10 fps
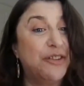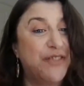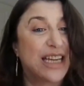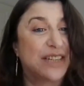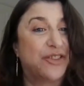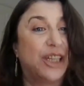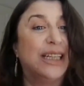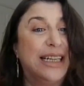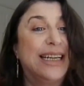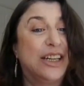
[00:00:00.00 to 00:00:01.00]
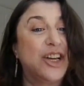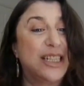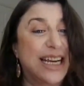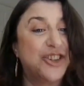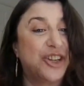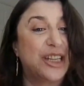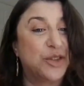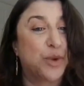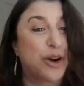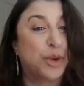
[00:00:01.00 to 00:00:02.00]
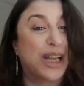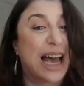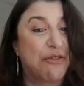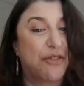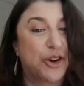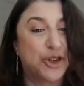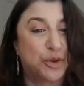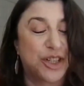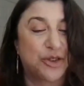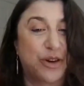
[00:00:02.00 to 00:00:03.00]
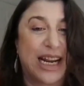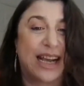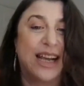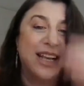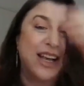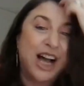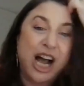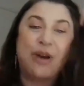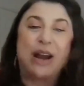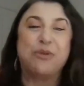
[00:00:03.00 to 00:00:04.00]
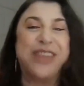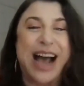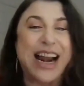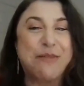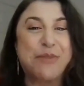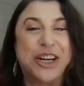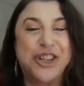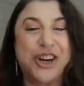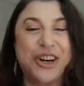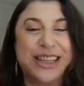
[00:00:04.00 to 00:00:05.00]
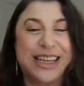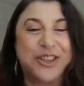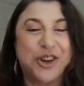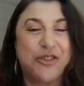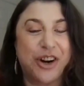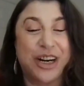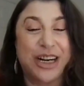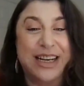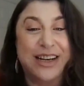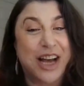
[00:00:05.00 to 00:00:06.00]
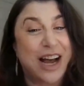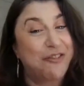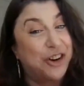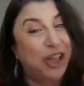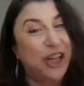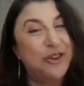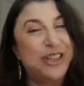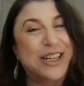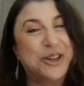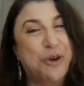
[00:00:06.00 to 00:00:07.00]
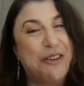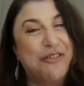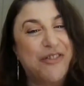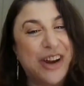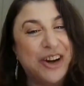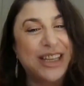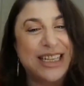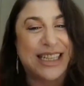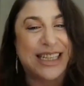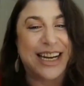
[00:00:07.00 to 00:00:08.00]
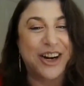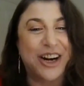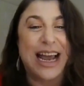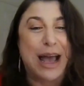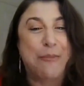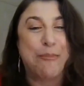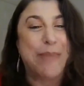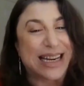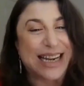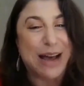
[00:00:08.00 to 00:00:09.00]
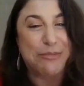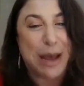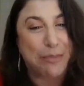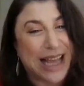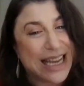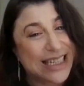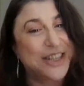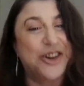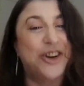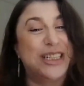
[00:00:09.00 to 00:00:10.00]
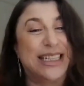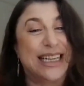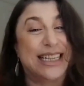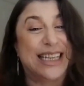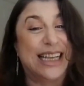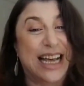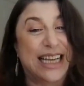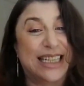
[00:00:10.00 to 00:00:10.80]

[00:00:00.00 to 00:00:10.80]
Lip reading: Film Festival in Los Angeles, where it will have a virtual screening. All right, with that, I'm going to turn things over for closing to our fearless leader, Madame la Présidente Cécile